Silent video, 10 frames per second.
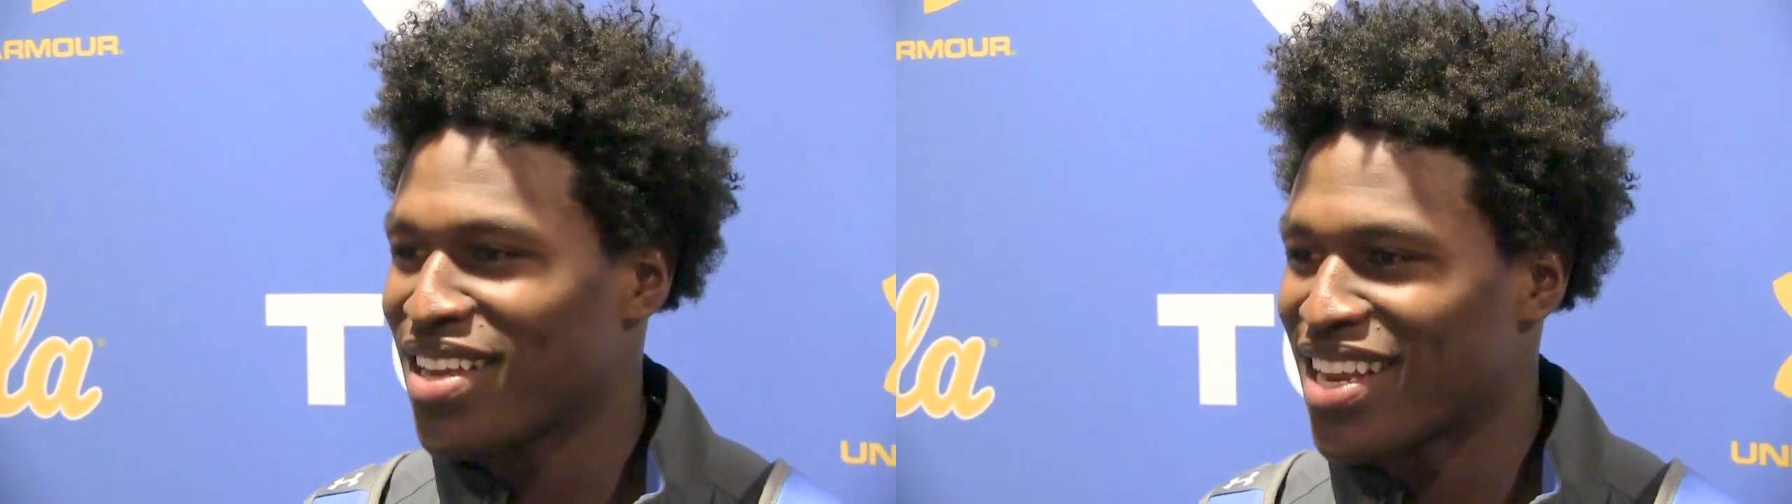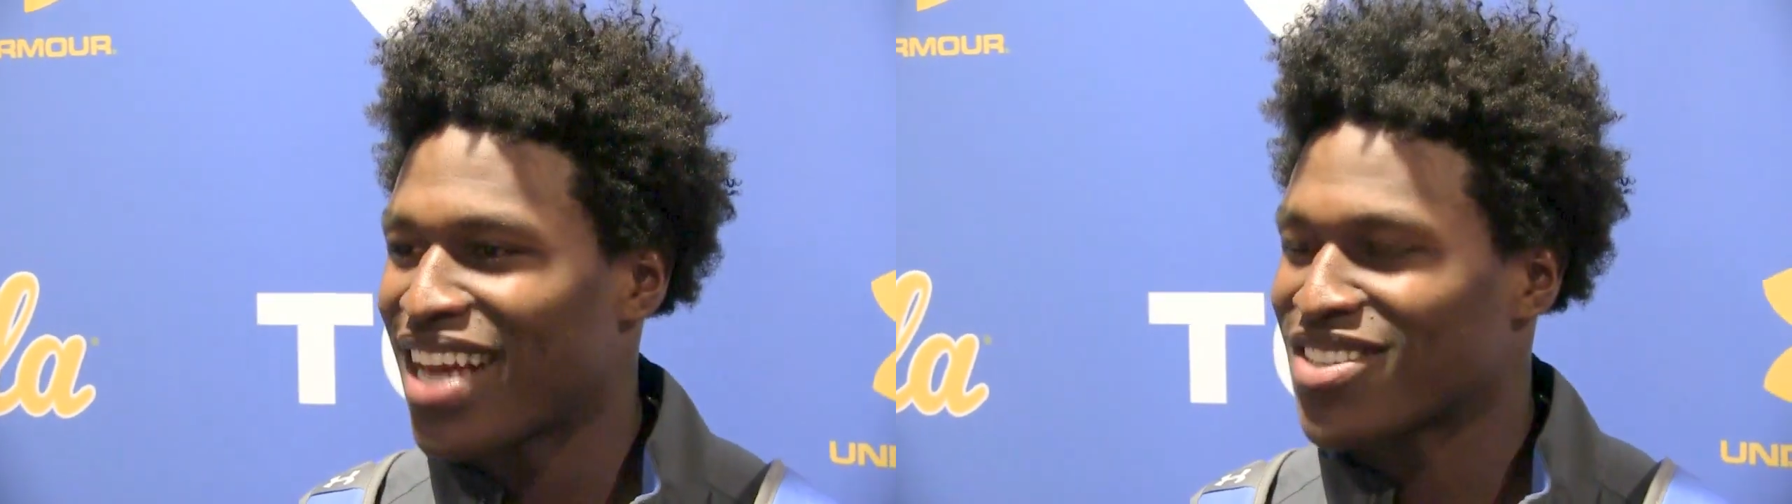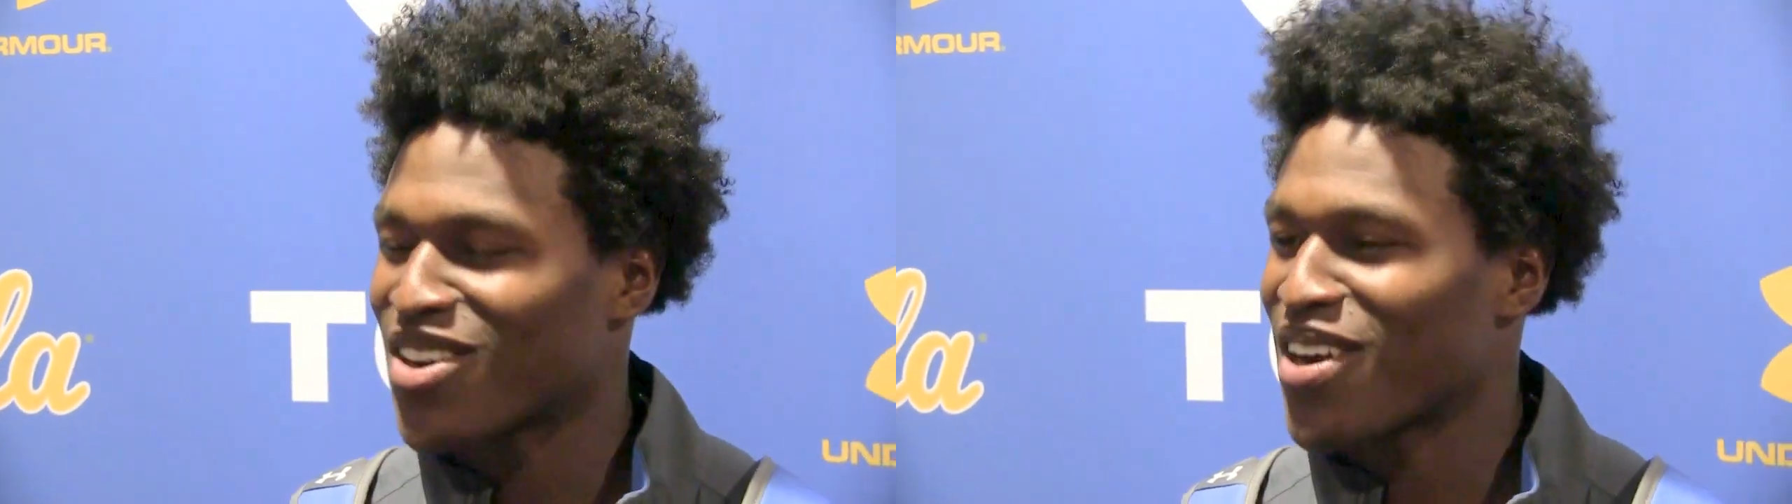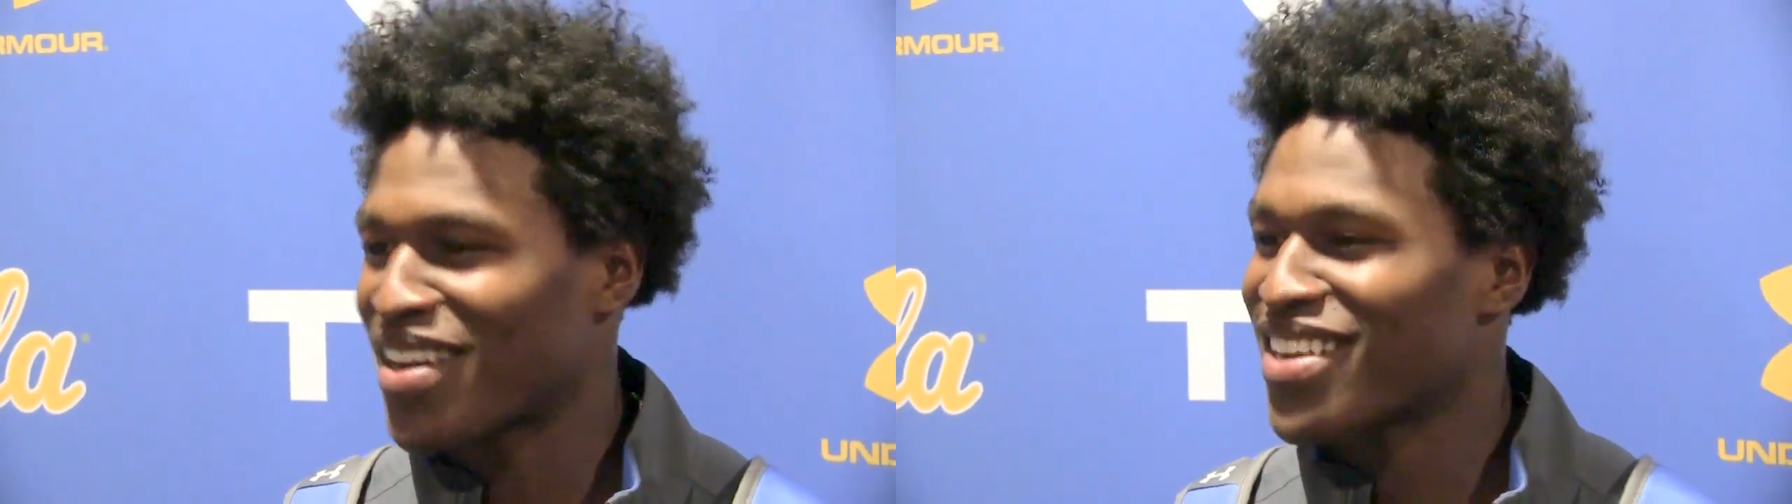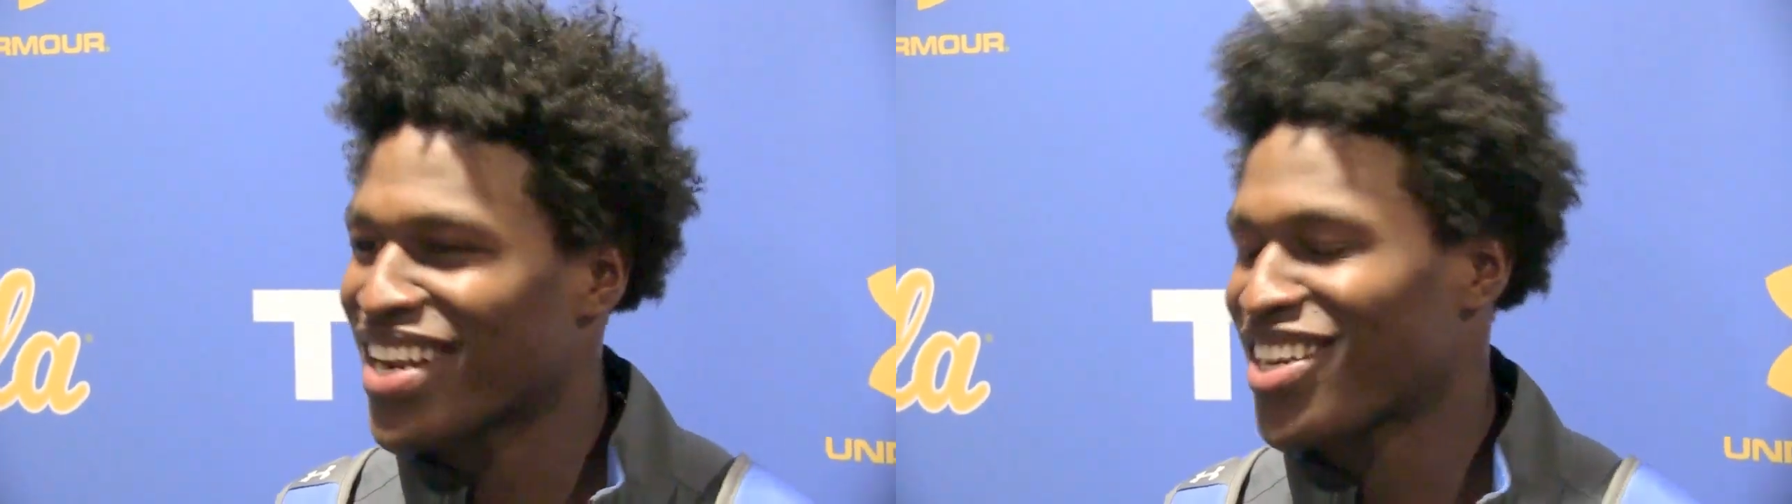Then I
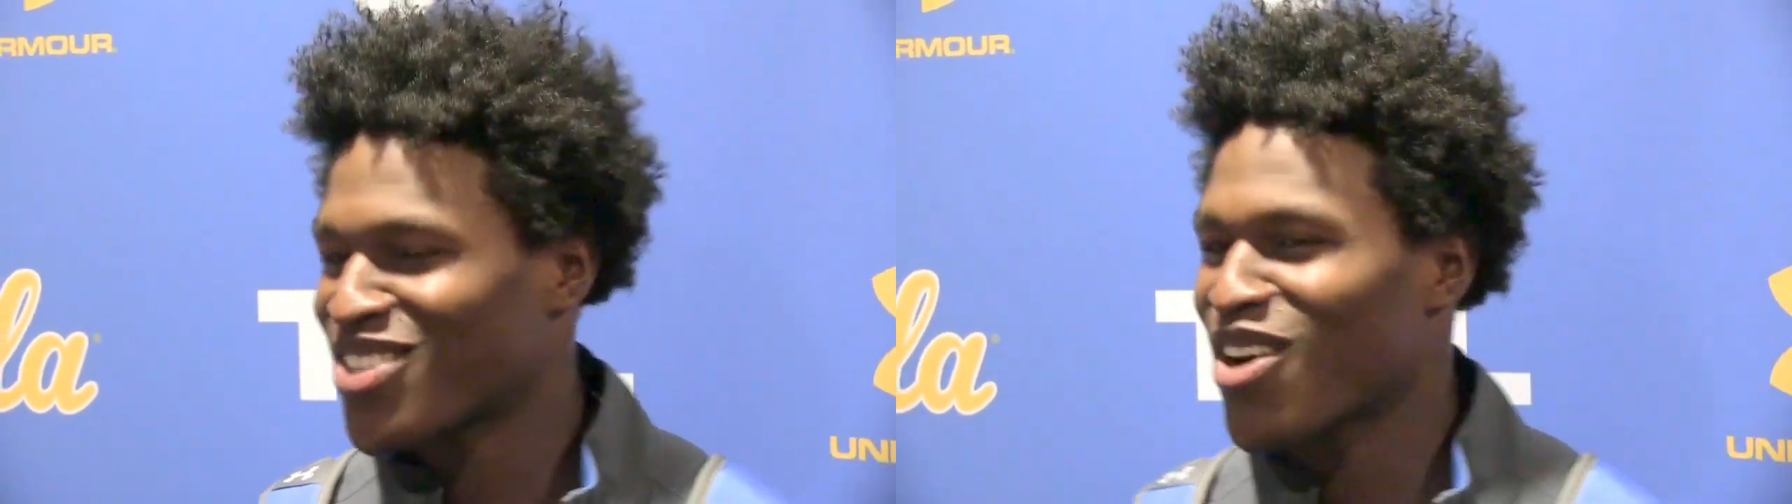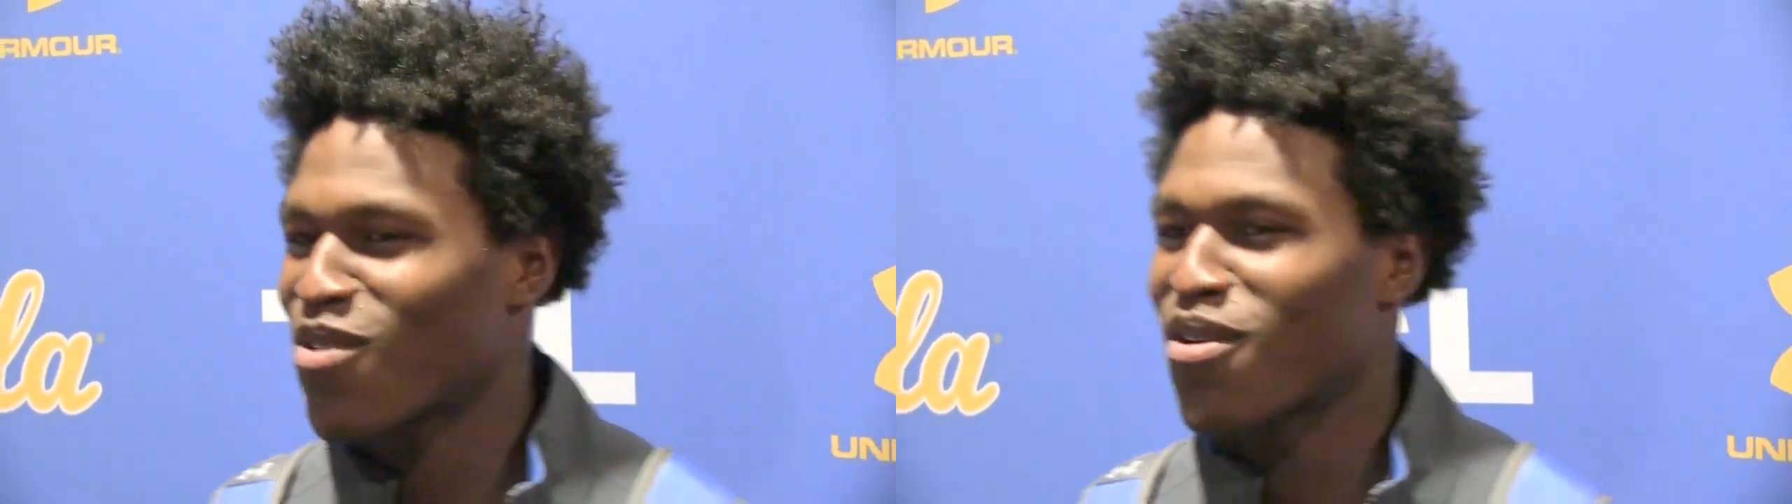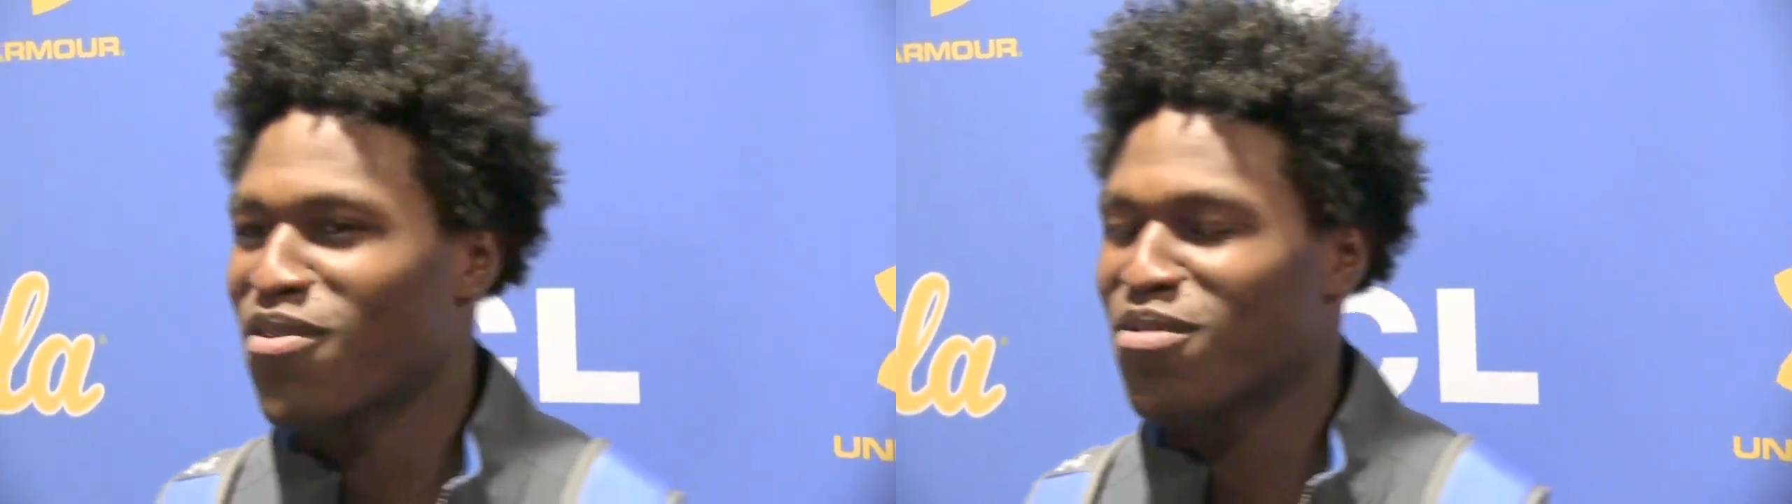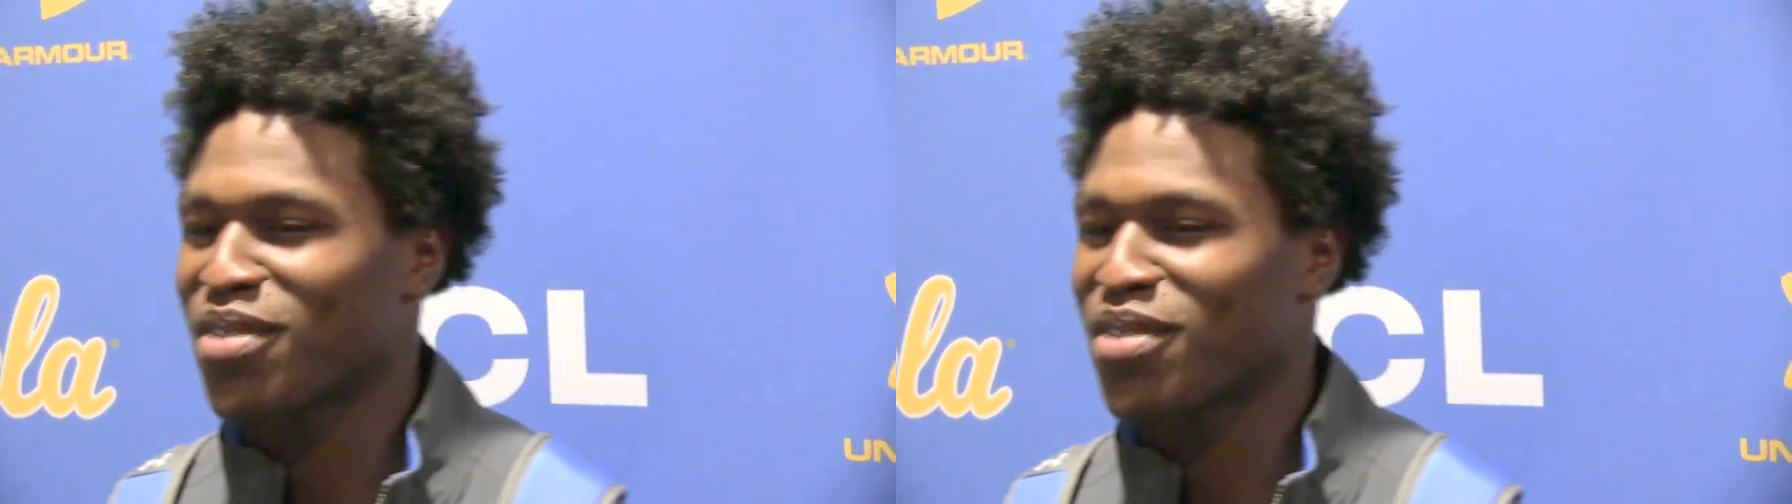start wolfing.